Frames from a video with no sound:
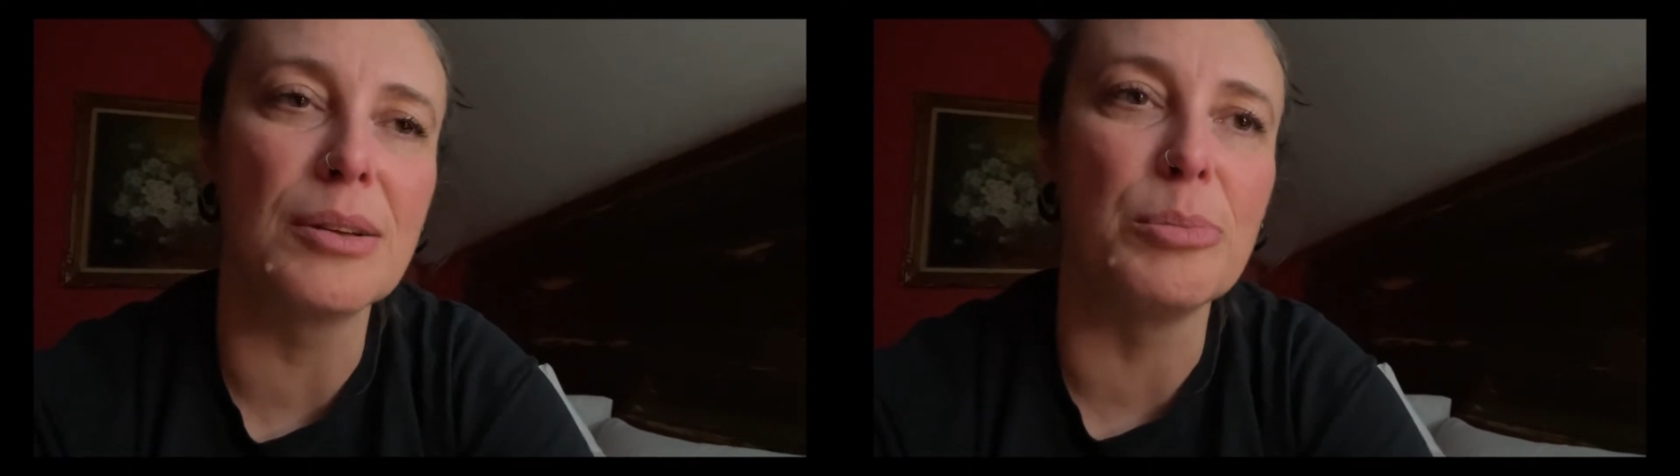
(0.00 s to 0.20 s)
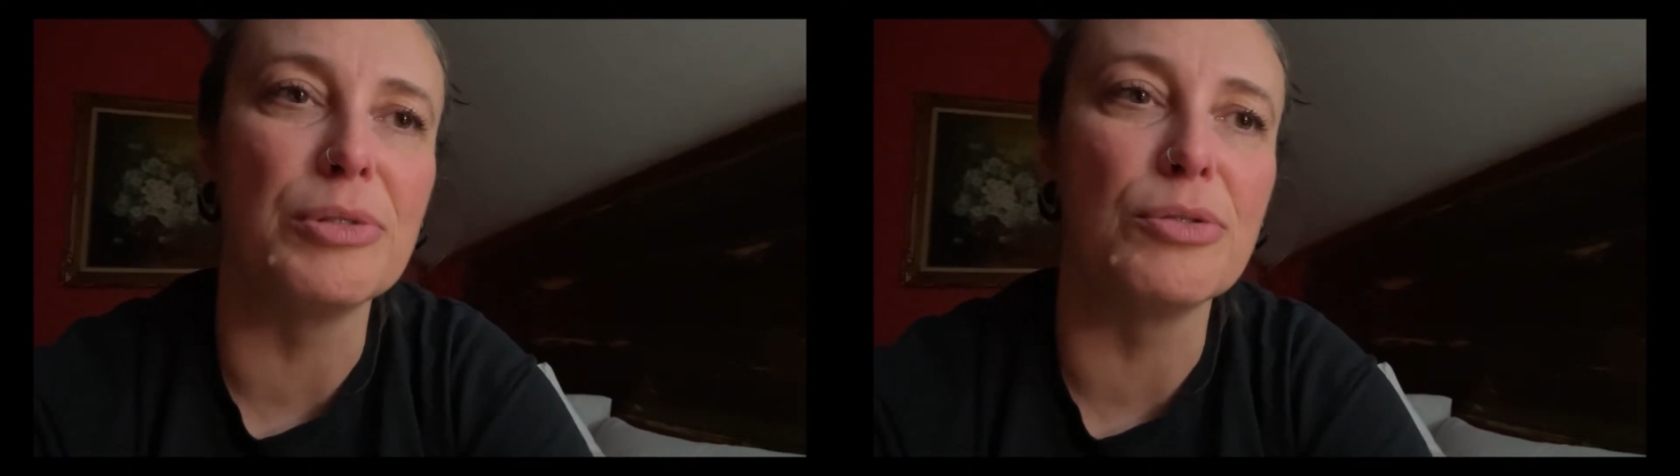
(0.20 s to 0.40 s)

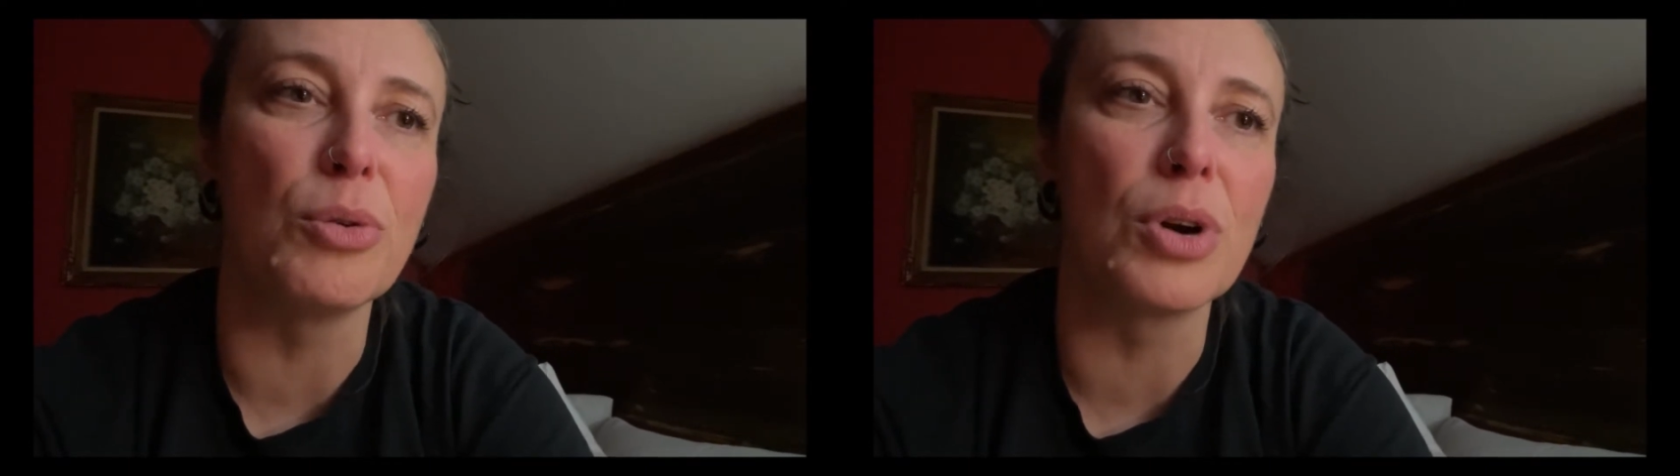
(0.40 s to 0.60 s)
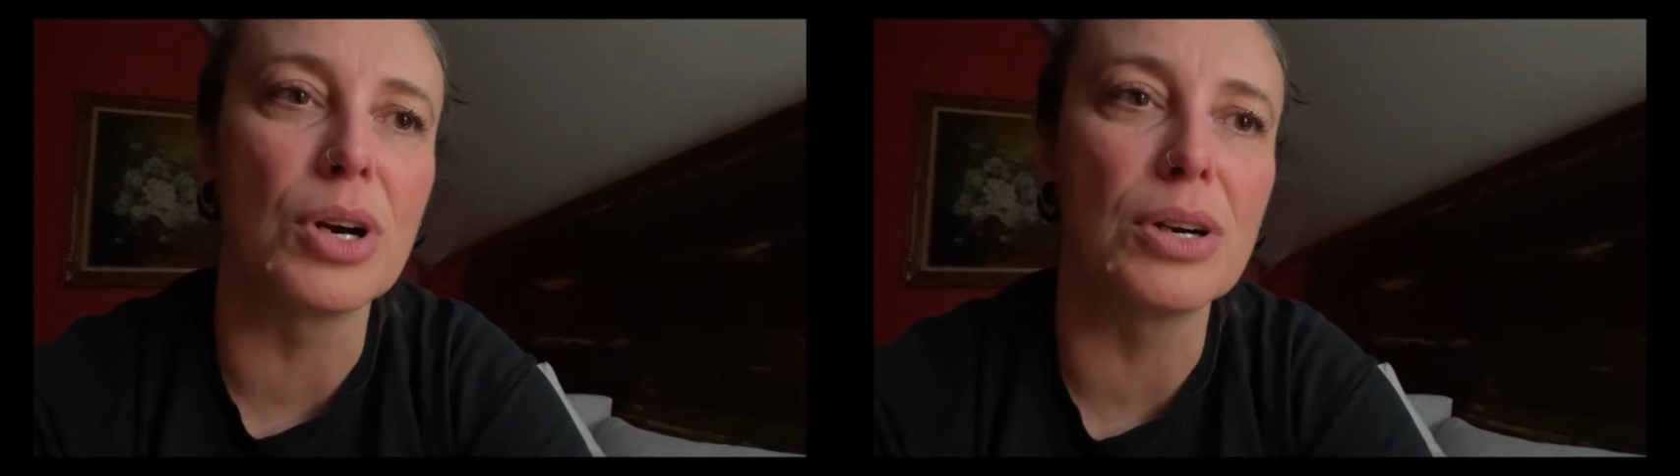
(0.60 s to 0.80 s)

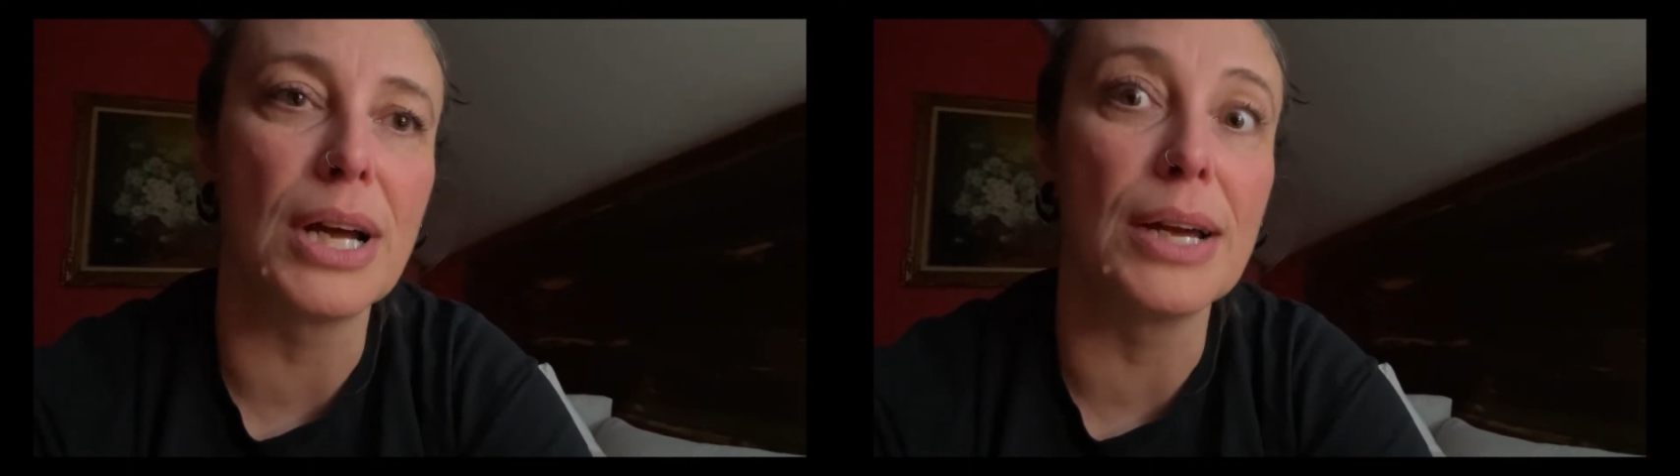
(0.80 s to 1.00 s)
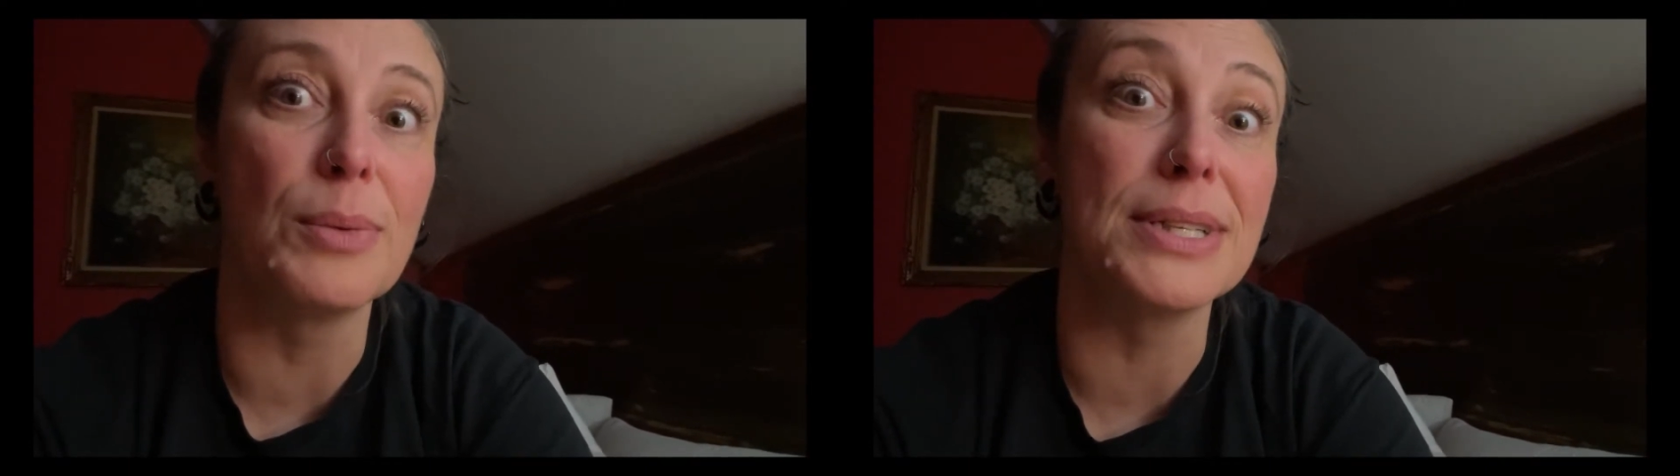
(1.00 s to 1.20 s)
before
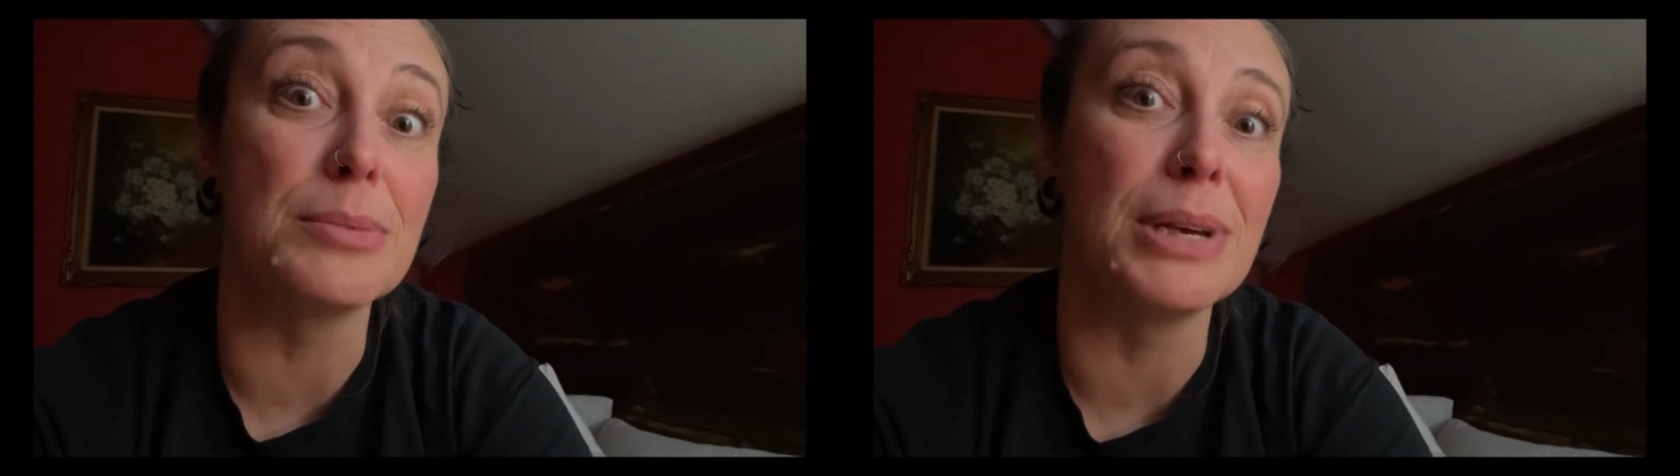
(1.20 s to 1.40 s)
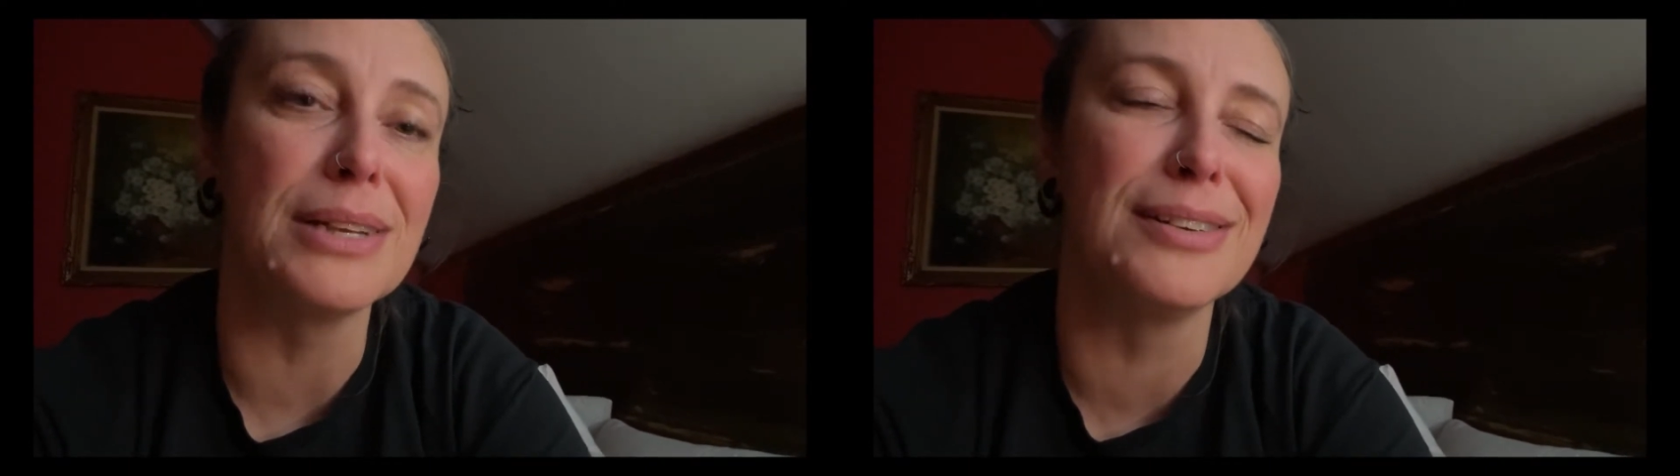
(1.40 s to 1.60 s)
I went
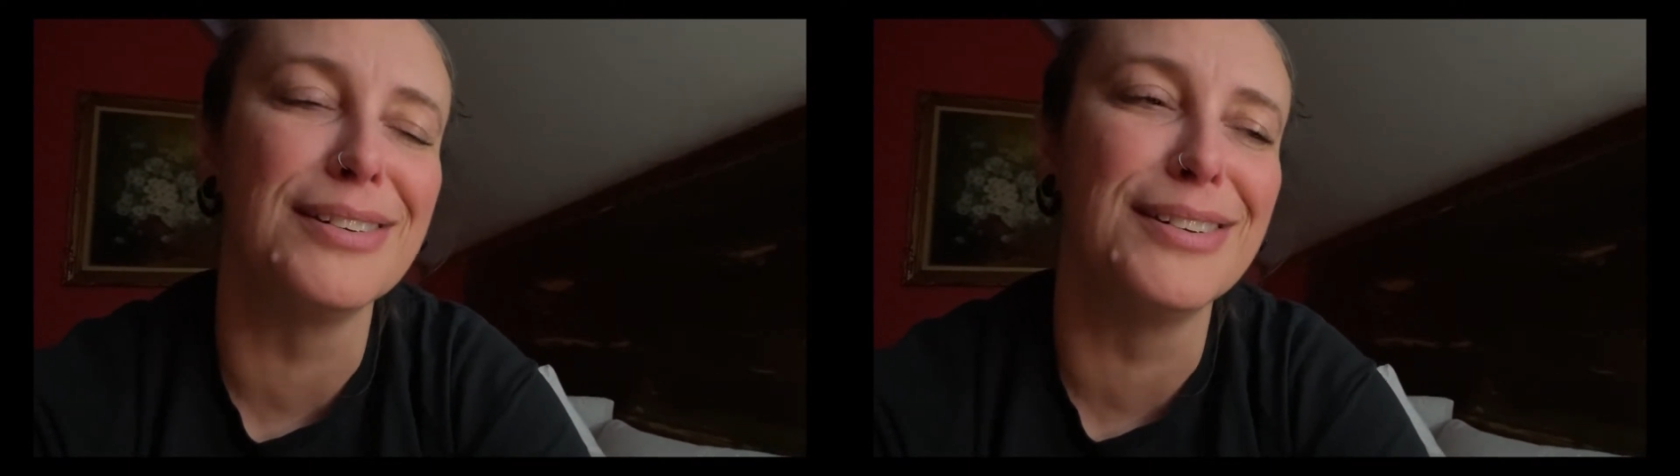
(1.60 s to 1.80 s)
to bed.